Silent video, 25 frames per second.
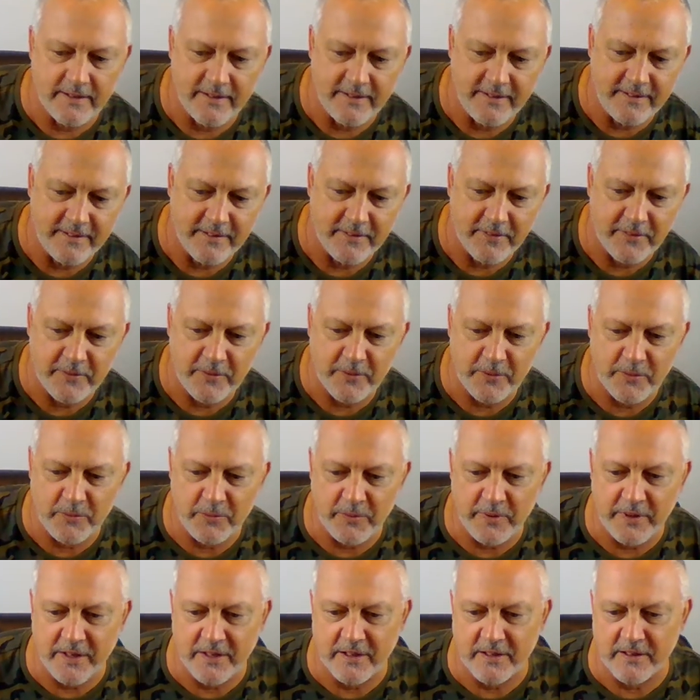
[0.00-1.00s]
in the third
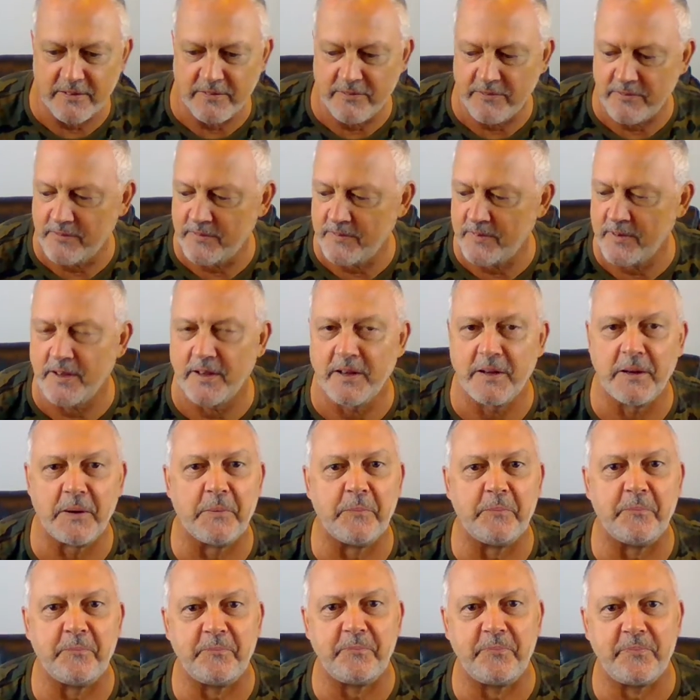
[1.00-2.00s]
week of
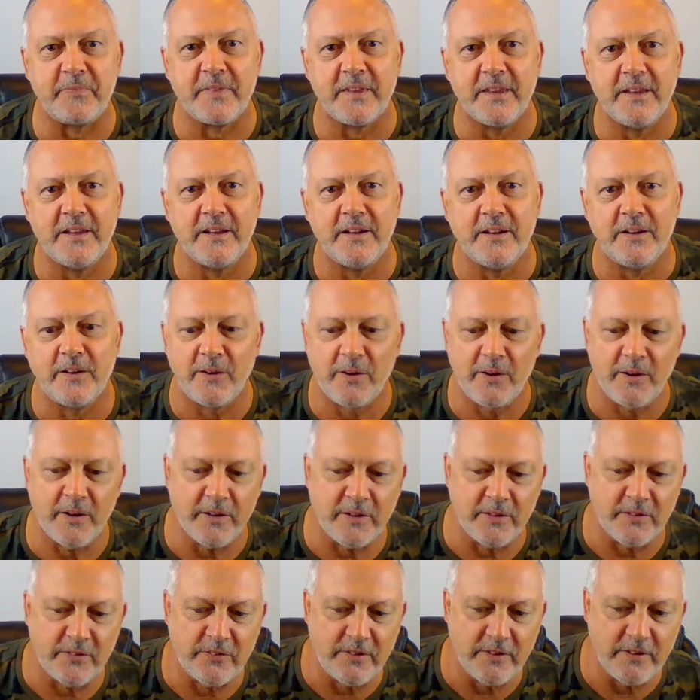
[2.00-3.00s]

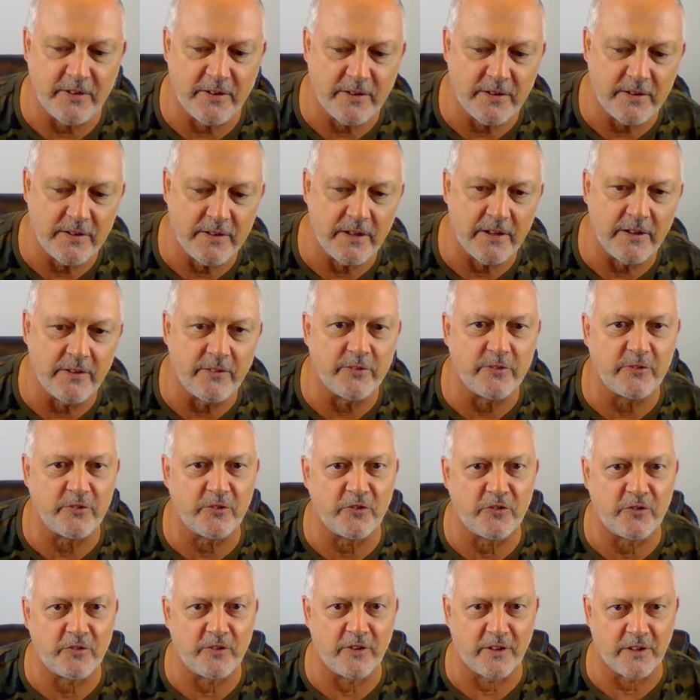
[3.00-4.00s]
August here, and I was
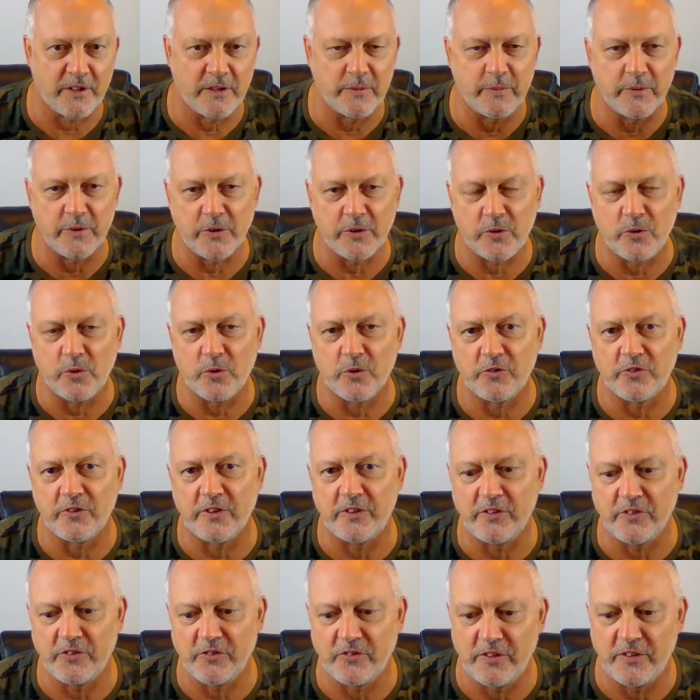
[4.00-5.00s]
just talking about a course I
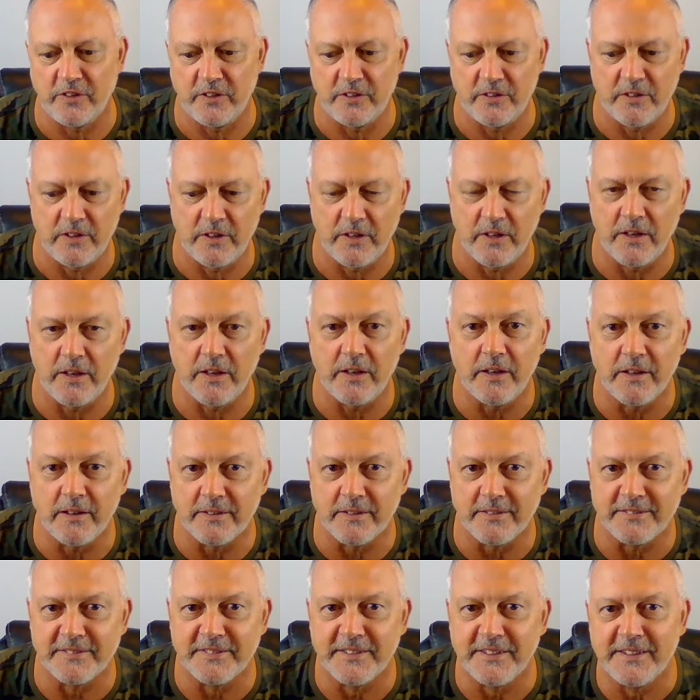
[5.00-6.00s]
just did today
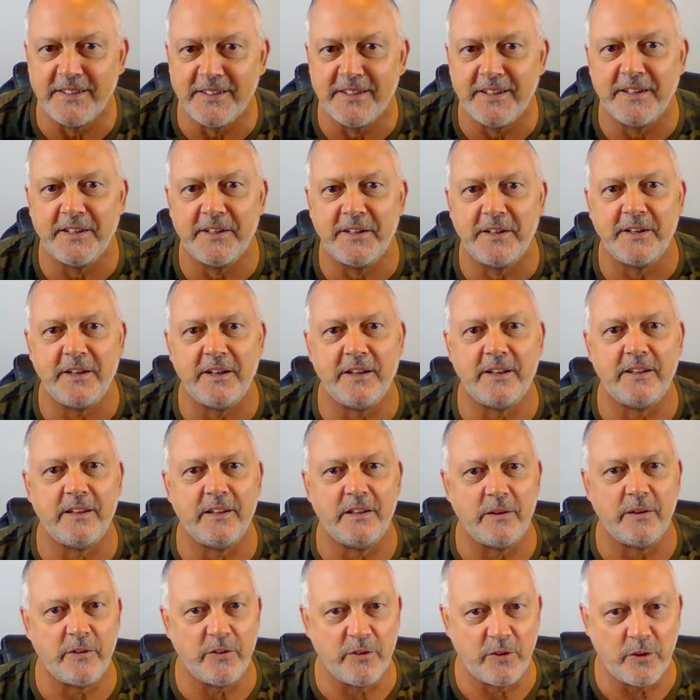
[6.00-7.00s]
and
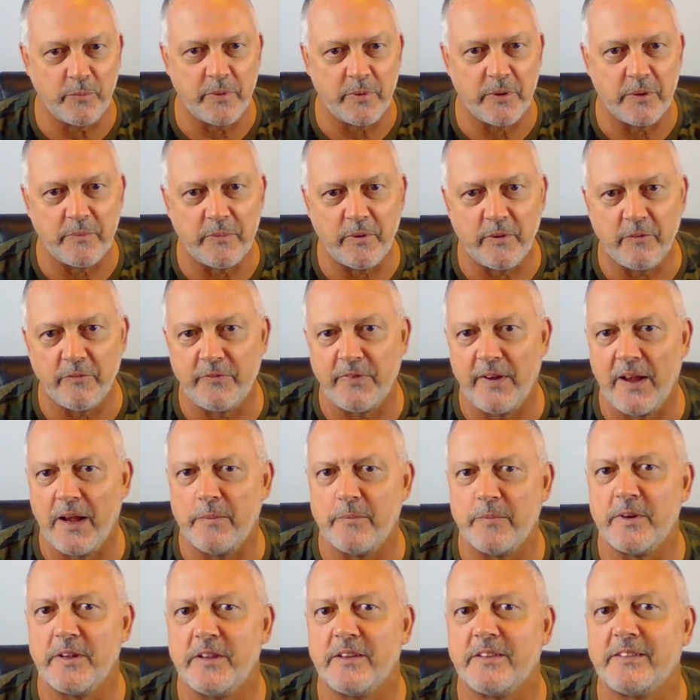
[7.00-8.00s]
then a little bit about
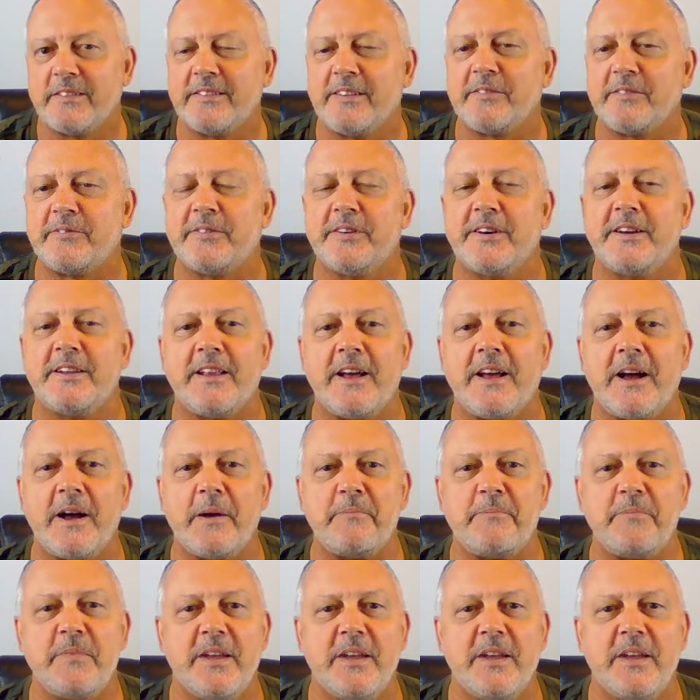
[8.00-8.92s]
family and stuff like that.